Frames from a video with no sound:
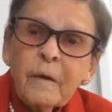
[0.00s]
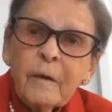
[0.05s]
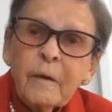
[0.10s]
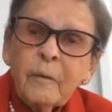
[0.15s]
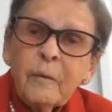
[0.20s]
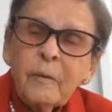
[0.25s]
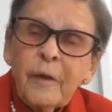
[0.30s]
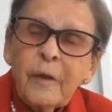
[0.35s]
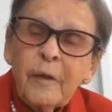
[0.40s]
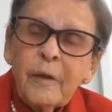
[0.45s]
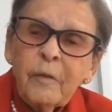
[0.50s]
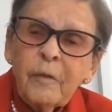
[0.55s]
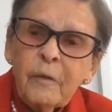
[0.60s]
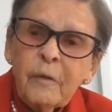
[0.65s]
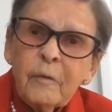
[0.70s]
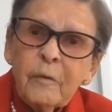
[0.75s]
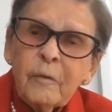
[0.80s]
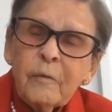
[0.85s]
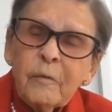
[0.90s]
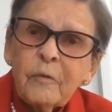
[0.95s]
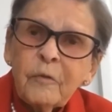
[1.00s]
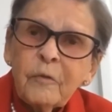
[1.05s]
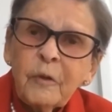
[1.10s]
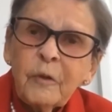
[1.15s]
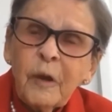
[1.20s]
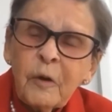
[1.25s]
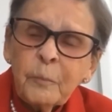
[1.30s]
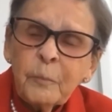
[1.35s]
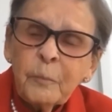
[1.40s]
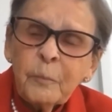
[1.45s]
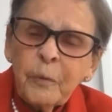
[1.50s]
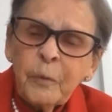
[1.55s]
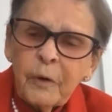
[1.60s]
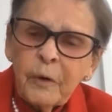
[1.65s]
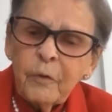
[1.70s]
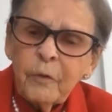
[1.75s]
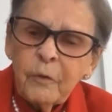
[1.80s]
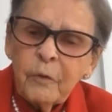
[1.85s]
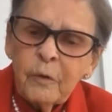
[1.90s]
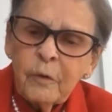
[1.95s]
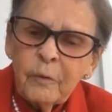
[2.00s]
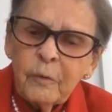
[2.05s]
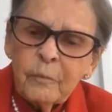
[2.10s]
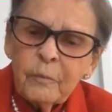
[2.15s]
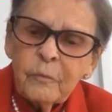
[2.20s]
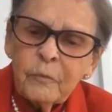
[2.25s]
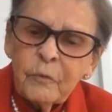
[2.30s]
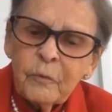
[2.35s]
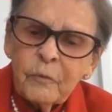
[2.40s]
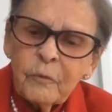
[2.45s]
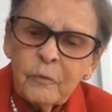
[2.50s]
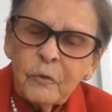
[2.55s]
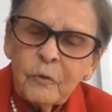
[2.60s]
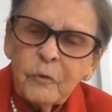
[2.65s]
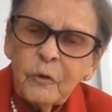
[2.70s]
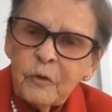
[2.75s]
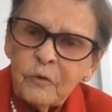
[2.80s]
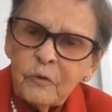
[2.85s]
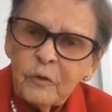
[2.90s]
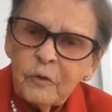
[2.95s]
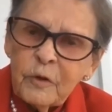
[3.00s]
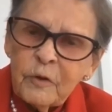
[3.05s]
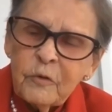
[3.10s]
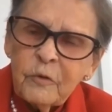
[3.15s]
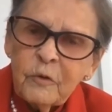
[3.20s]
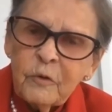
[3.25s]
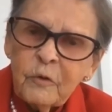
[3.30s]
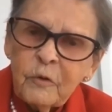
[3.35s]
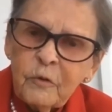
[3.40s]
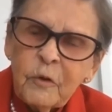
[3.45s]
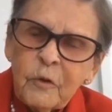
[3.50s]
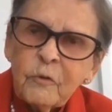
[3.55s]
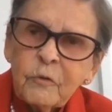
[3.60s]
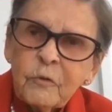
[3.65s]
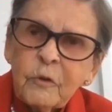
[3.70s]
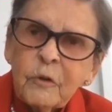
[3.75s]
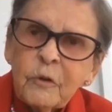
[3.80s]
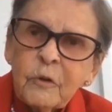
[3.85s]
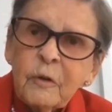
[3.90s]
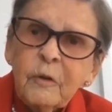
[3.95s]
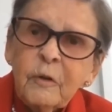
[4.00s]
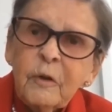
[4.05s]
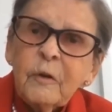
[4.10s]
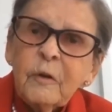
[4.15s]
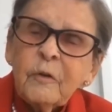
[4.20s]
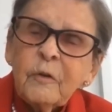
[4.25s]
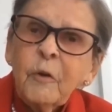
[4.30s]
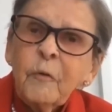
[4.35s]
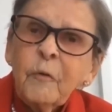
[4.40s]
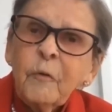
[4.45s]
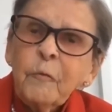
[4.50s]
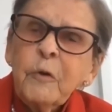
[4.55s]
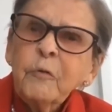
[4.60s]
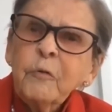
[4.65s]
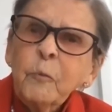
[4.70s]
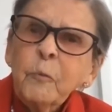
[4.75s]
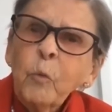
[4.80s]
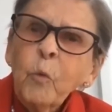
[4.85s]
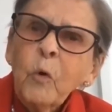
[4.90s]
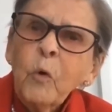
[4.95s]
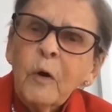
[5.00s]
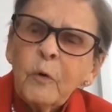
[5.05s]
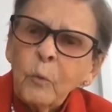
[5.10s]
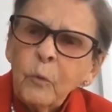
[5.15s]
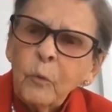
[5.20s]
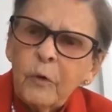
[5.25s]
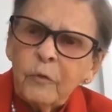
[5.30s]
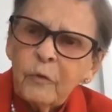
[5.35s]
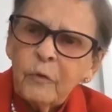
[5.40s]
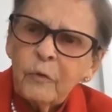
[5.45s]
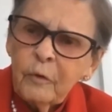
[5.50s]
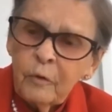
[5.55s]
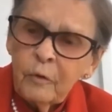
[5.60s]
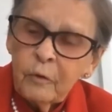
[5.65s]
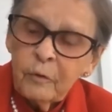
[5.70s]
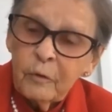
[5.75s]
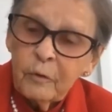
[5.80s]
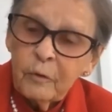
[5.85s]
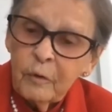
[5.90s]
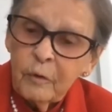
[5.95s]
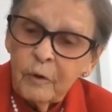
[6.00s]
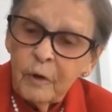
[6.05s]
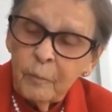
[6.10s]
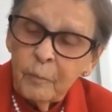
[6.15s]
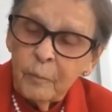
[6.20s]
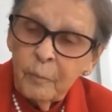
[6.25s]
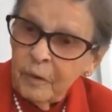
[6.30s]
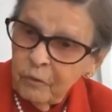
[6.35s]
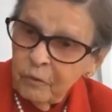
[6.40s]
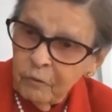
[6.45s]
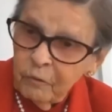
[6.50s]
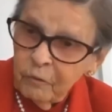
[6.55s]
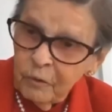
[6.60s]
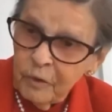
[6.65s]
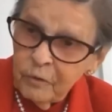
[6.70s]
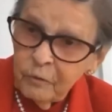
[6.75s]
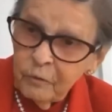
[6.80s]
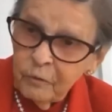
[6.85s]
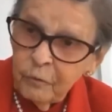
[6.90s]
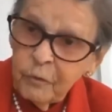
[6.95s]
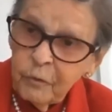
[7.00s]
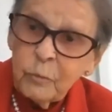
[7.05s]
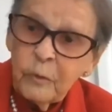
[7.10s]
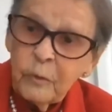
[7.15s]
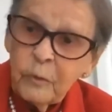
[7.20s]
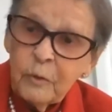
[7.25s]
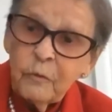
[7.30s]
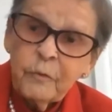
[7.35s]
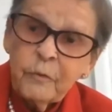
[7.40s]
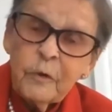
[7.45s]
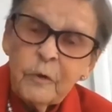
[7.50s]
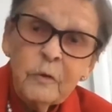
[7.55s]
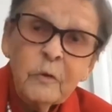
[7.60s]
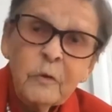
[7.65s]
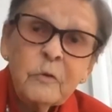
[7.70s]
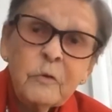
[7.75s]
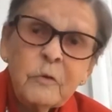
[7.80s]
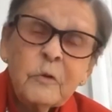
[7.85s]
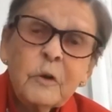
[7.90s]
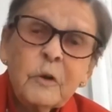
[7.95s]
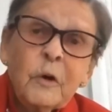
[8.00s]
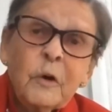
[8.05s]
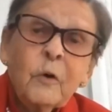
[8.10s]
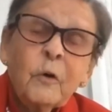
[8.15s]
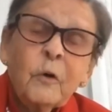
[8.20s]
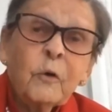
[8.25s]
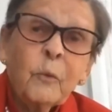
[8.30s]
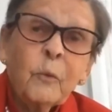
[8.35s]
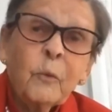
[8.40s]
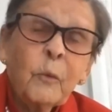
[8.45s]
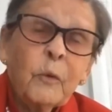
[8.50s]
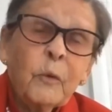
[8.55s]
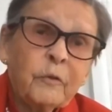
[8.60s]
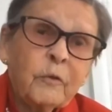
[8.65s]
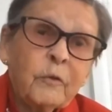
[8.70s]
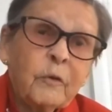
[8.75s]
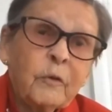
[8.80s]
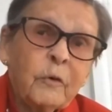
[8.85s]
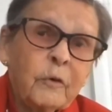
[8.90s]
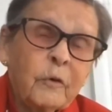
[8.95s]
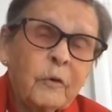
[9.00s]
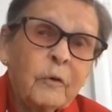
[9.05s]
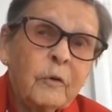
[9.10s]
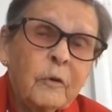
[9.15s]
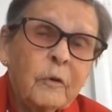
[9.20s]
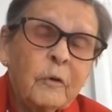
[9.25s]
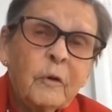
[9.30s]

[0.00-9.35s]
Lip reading: Well, then the second part of the translation is interesting. Set free from what? Was it her menstruation for 12 years? Or was it her